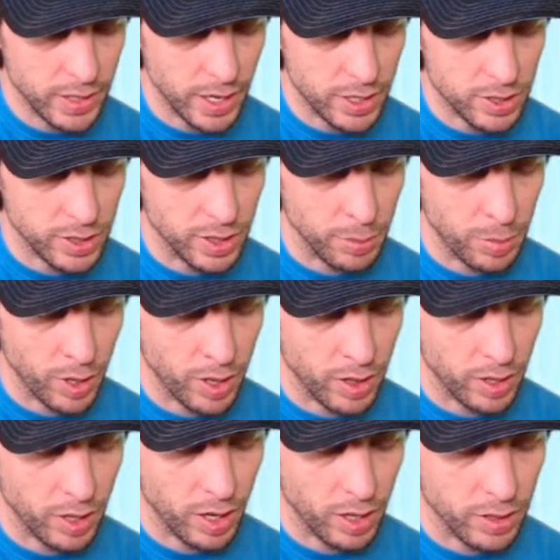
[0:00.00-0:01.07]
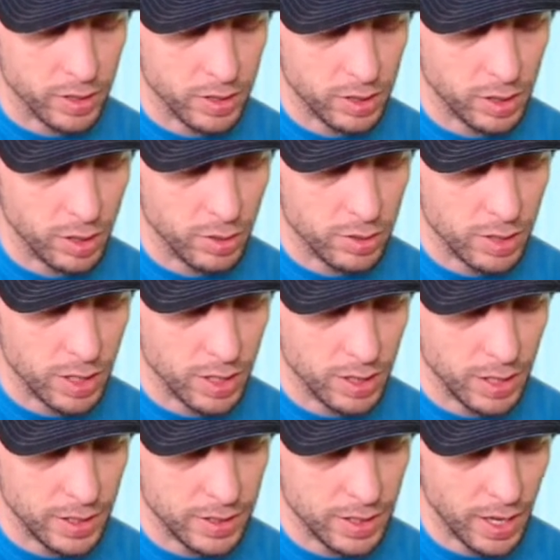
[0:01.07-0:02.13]
actually a part of the car that's closed in.
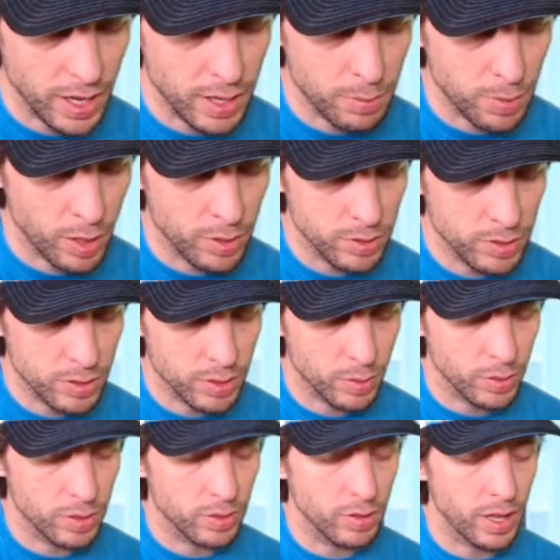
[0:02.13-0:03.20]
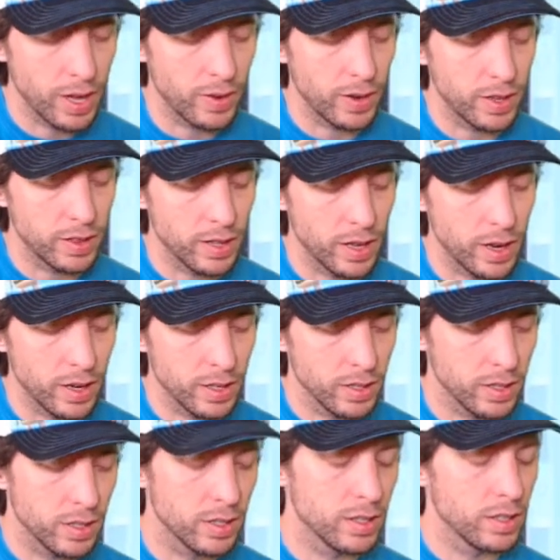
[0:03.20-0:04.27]
That's the A post, so we'll do that right there.
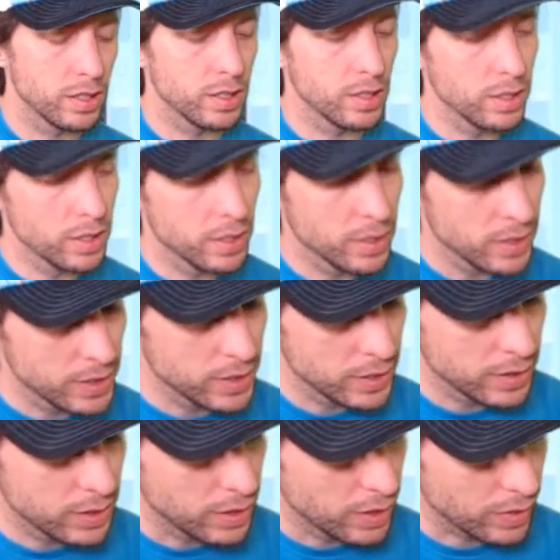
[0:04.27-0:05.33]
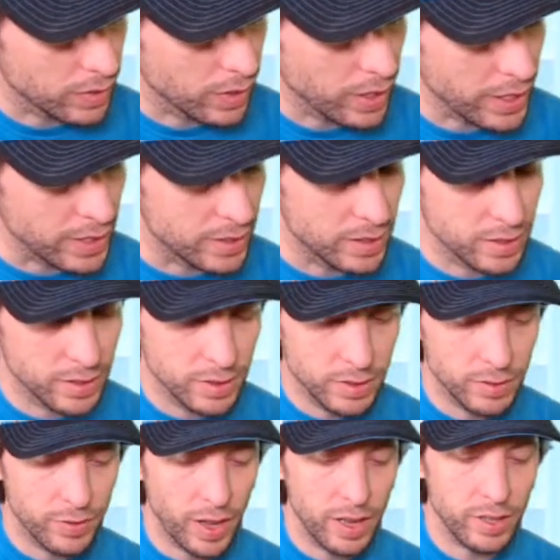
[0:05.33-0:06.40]
All right.
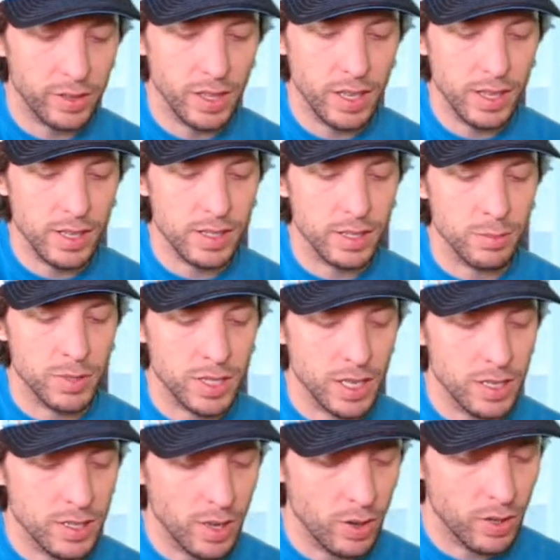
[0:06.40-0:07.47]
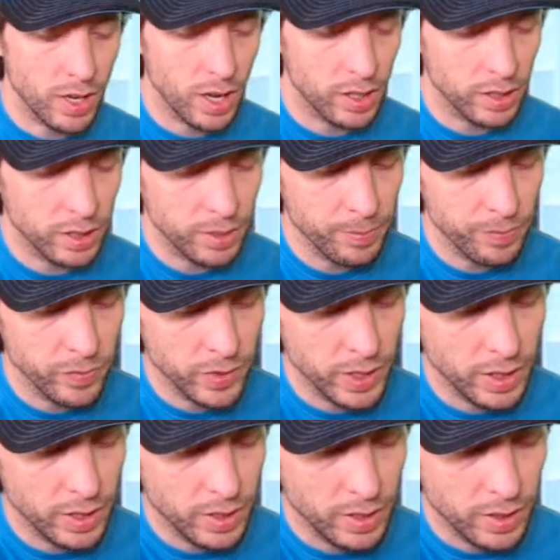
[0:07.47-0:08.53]
Final thing is some skin tone color.
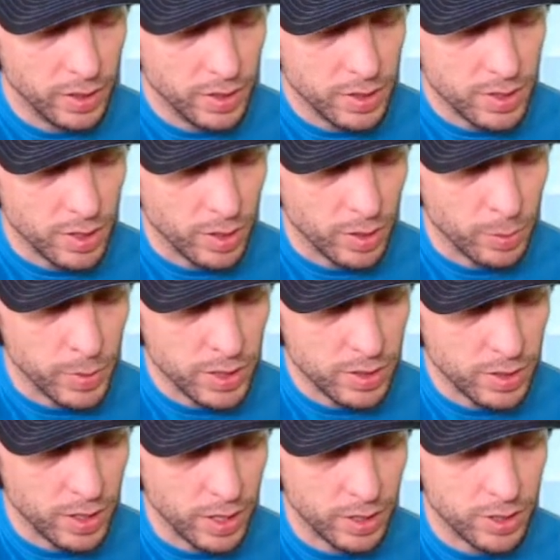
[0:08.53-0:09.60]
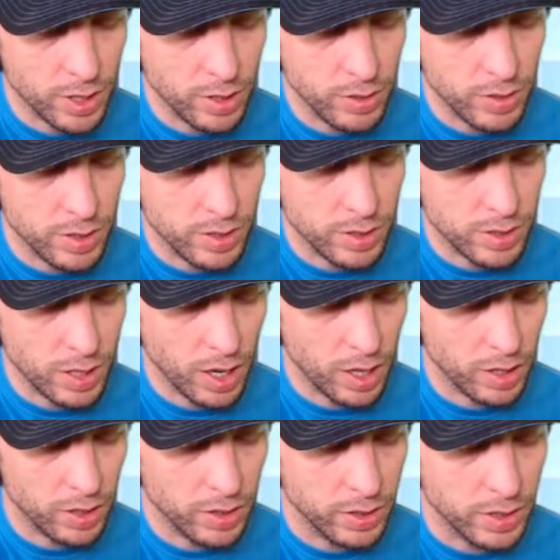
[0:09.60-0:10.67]
So Mr. Erik Jones's
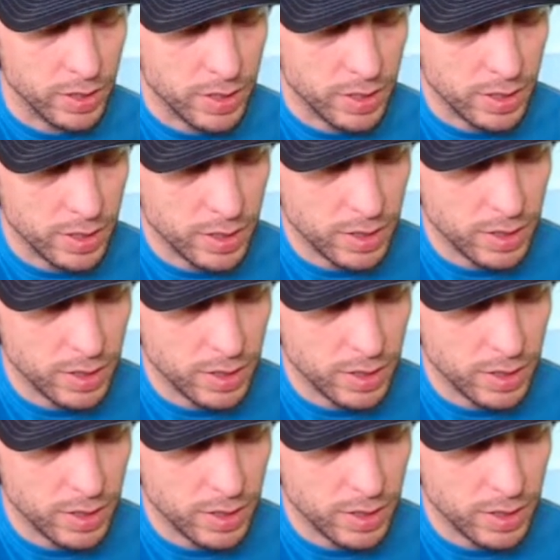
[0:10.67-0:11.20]
color is